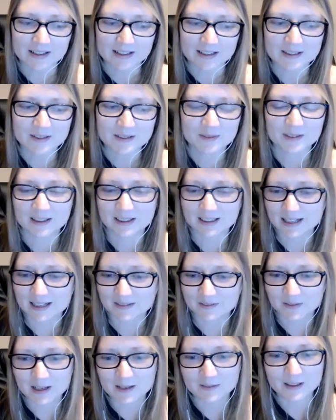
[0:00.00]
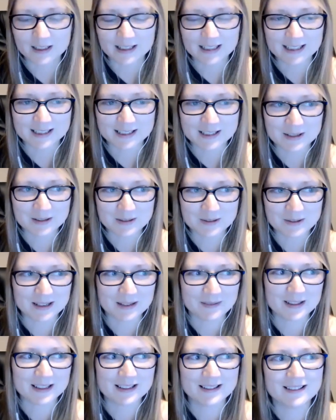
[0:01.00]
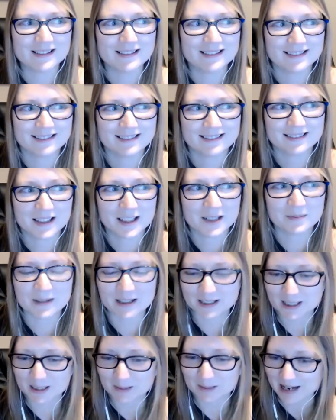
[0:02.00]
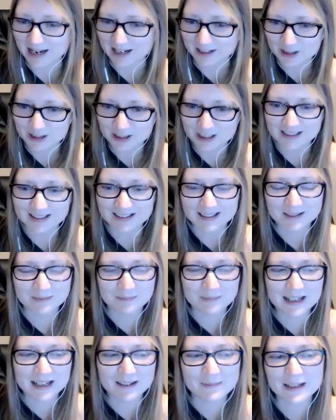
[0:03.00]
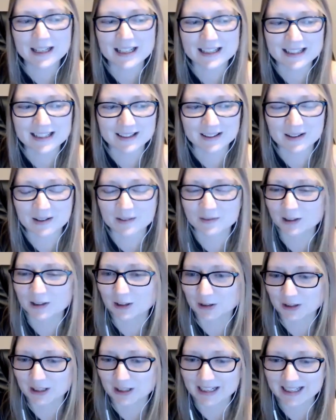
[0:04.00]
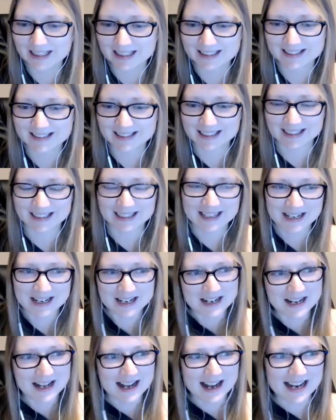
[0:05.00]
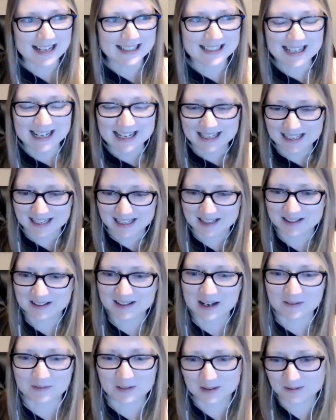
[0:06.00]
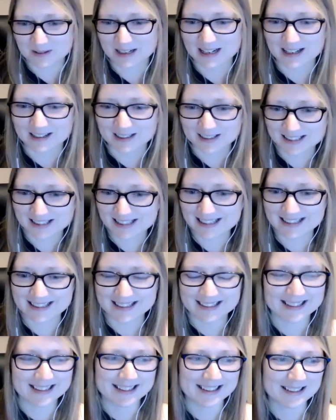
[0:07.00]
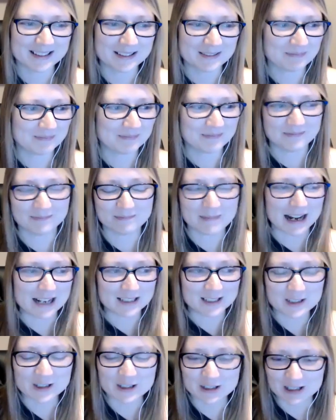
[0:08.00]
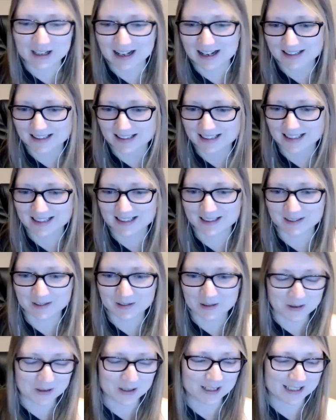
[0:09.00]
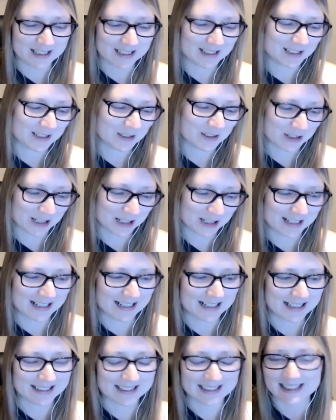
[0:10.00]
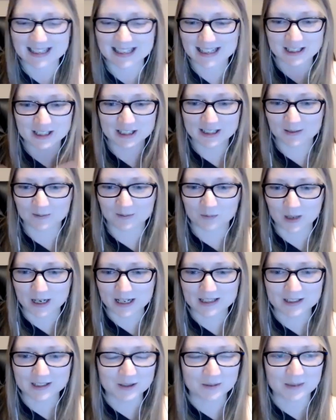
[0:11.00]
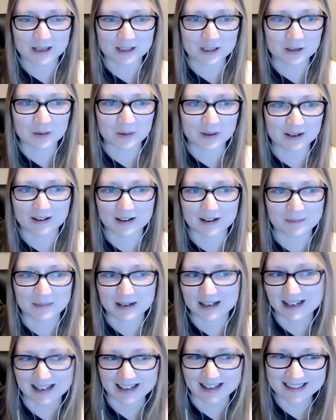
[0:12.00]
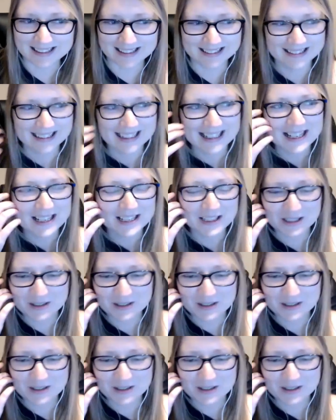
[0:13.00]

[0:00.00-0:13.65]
that's a really, I, I feel like too, even the multi-passionate in me, because I love learning. It's like, I take in everyone else's yeah. masterclasses and courses and trainings, and then I just have way too much going on in my head yes.